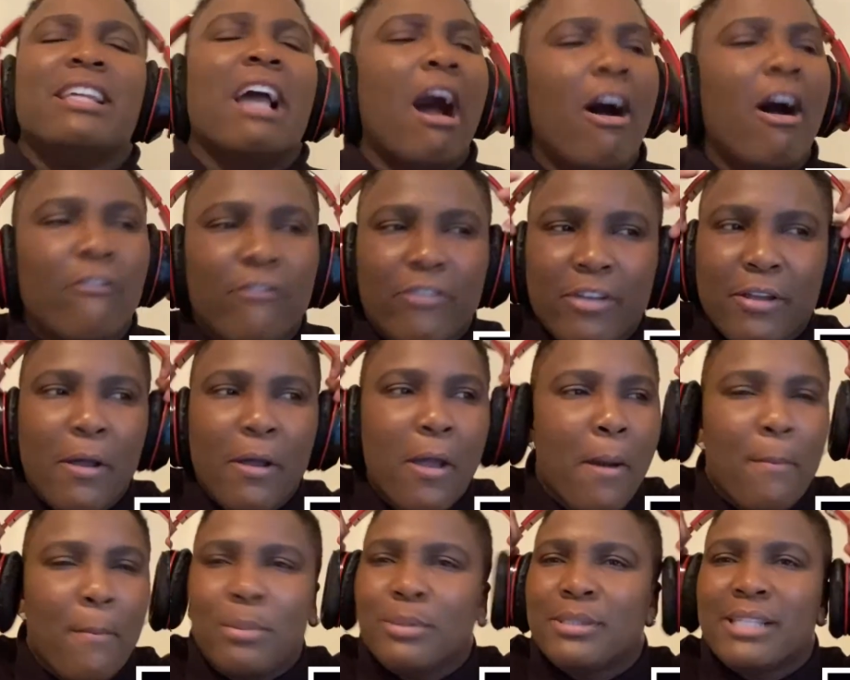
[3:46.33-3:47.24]
You have to
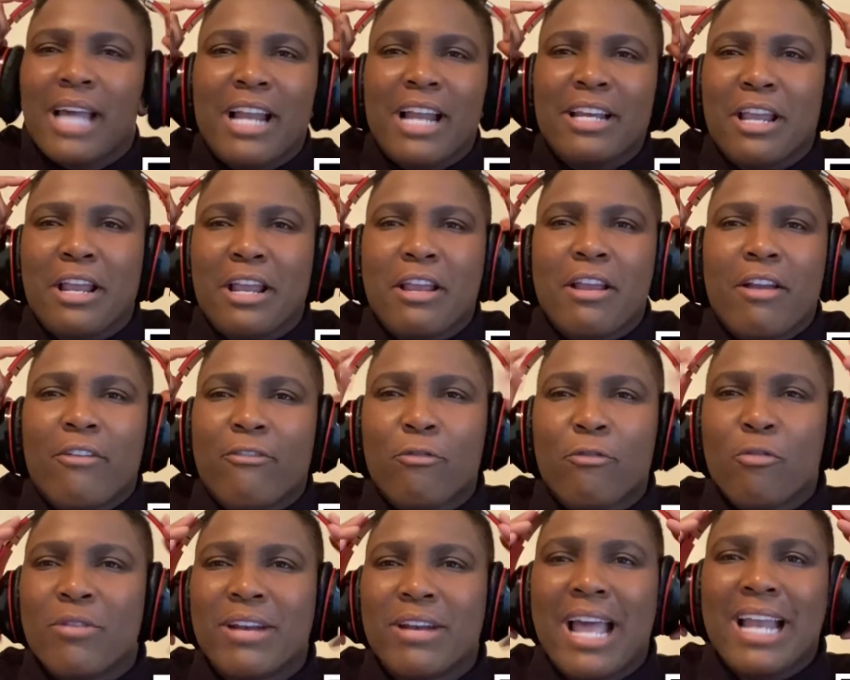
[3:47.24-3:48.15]
put on your
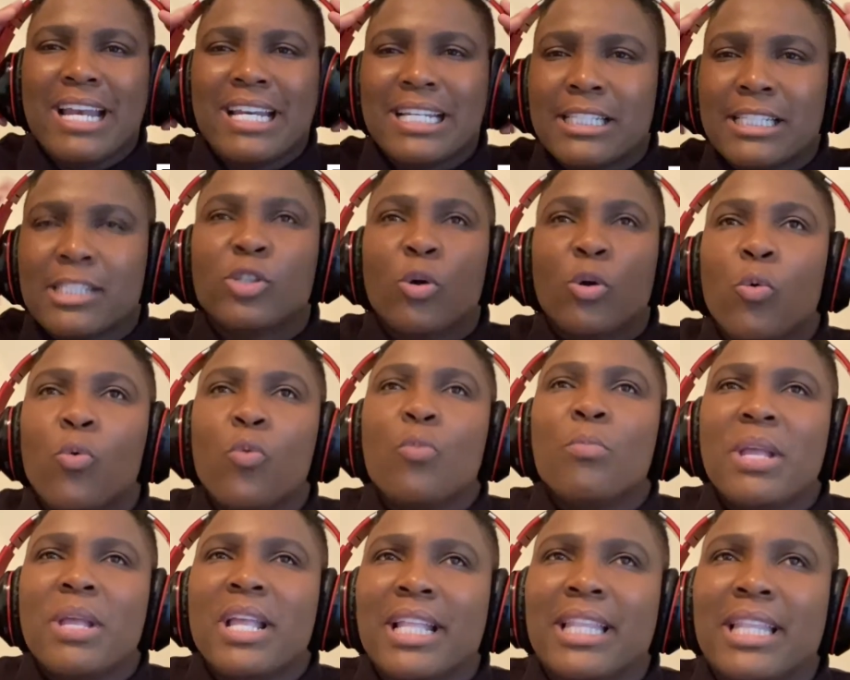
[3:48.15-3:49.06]
earphone and
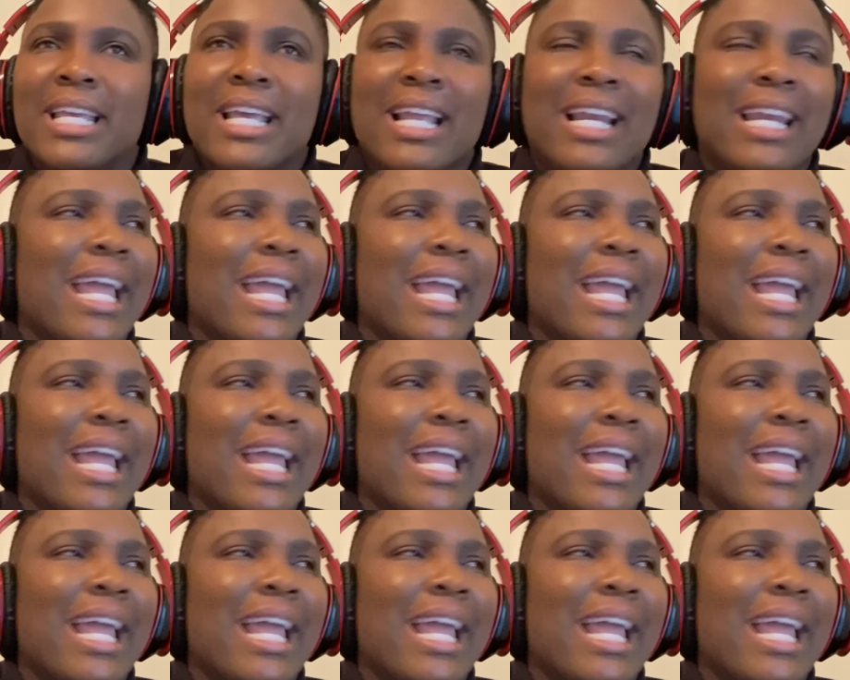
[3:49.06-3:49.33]
zoom in.